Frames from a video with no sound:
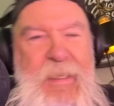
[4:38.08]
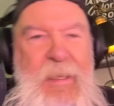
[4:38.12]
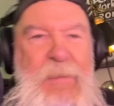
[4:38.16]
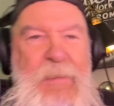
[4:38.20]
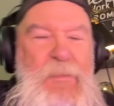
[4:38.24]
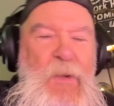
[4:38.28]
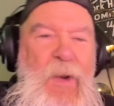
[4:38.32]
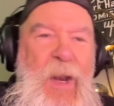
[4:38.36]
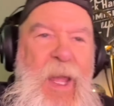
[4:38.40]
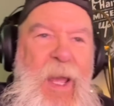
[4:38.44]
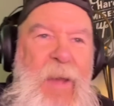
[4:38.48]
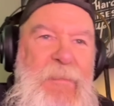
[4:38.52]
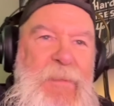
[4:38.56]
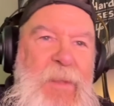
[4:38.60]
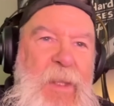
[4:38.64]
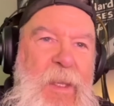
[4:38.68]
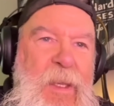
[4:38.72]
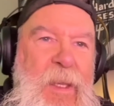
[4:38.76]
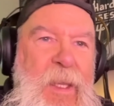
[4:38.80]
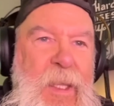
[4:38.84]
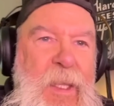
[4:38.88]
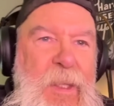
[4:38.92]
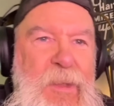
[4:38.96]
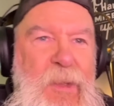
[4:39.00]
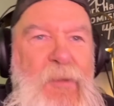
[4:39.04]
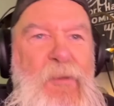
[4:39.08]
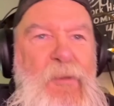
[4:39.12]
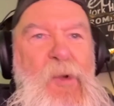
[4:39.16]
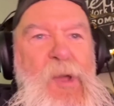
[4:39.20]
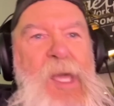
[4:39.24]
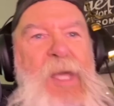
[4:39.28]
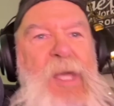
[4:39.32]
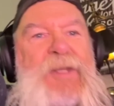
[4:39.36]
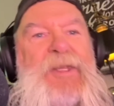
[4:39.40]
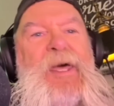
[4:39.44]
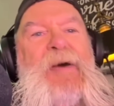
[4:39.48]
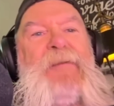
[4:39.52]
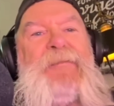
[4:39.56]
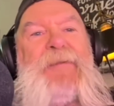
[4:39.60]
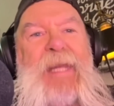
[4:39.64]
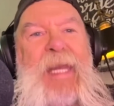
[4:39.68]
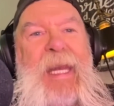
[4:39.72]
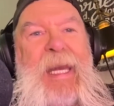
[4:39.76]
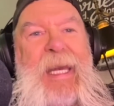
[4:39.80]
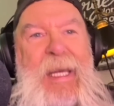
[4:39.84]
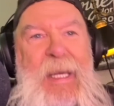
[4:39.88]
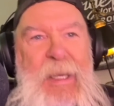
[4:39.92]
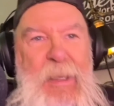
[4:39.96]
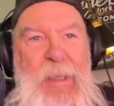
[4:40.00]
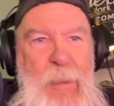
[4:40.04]
won't have the the
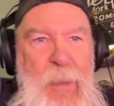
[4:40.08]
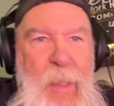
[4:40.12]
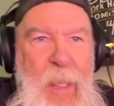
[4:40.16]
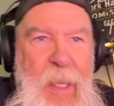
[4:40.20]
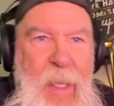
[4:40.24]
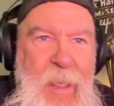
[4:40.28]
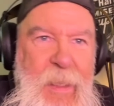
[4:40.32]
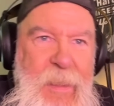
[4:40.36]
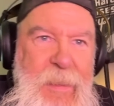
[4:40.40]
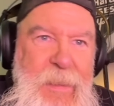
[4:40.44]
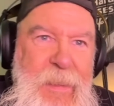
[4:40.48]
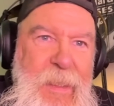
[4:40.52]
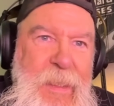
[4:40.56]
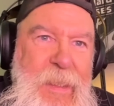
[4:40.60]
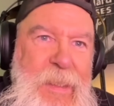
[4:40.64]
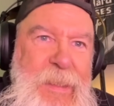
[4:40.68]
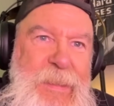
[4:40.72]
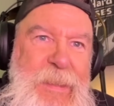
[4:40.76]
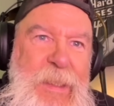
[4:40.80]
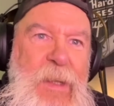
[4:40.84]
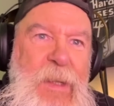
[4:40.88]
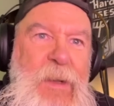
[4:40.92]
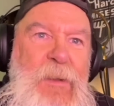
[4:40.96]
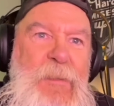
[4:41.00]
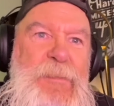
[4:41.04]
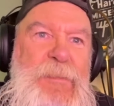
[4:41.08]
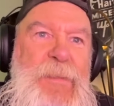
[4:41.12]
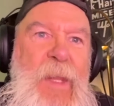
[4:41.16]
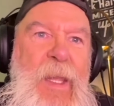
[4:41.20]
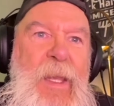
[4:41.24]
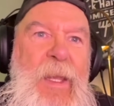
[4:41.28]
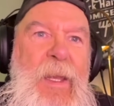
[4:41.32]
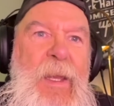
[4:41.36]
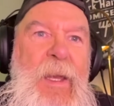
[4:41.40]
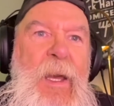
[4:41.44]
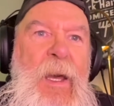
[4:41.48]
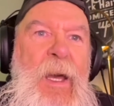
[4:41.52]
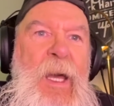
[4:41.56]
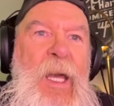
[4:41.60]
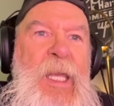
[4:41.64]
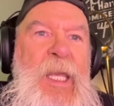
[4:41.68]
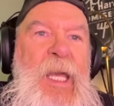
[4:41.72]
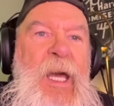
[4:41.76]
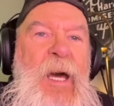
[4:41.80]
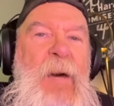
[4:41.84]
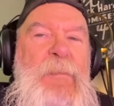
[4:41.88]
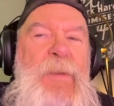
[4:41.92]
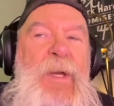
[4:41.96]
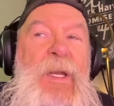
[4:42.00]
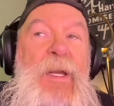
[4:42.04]
creativity to do that so
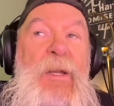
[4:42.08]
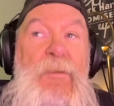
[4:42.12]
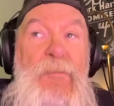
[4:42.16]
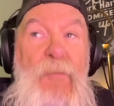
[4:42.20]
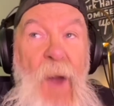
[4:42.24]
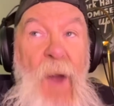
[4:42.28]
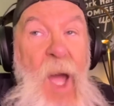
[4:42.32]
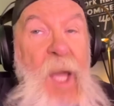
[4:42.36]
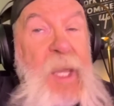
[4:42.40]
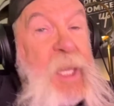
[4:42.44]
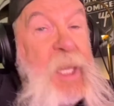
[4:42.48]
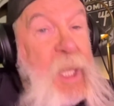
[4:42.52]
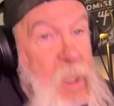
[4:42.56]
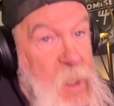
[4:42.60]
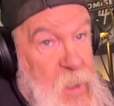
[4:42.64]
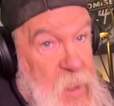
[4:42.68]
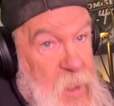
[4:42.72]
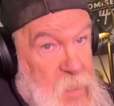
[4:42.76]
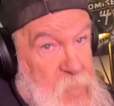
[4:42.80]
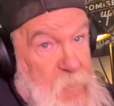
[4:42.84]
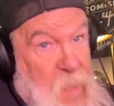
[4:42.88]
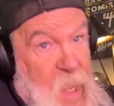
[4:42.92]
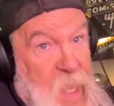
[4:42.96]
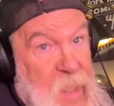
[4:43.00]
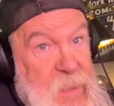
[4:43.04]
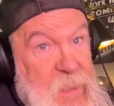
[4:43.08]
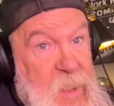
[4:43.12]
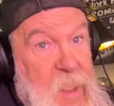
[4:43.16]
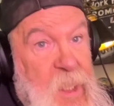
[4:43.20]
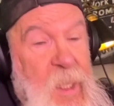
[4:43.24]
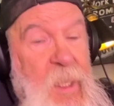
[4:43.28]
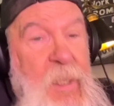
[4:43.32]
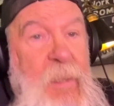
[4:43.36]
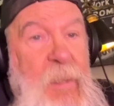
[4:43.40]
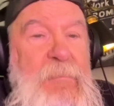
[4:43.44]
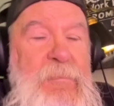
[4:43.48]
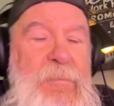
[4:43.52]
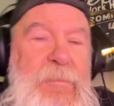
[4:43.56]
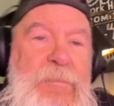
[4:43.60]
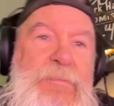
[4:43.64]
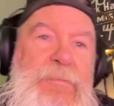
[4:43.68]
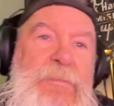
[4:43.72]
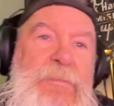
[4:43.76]
yeah but rocky getting back to him